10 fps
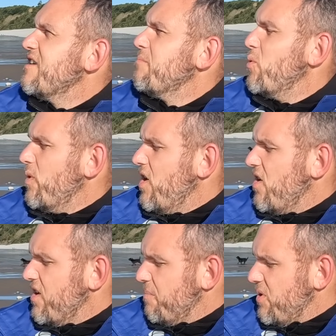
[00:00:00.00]
But we are
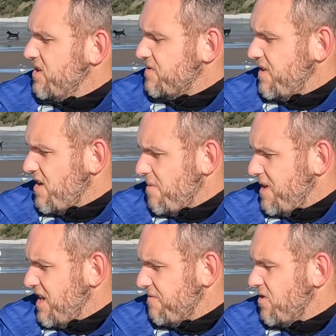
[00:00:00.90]
going to persevere. I
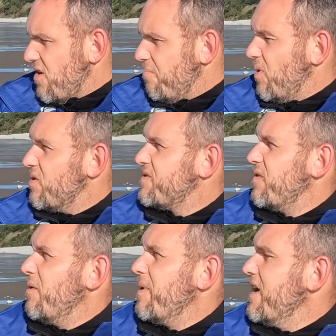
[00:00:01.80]
mean, I've got a box
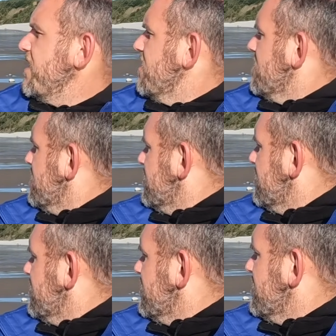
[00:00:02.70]
full of bait.
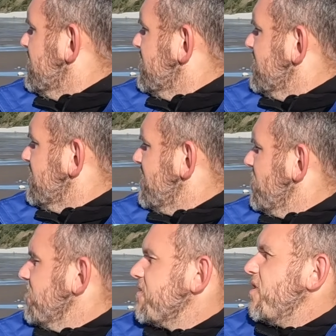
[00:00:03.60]
Oh,
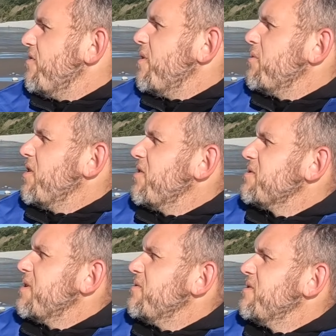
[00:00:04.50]
we've got a rogue dog as
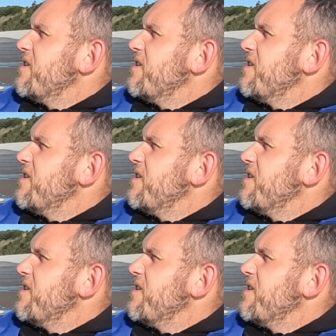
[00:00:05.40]
well.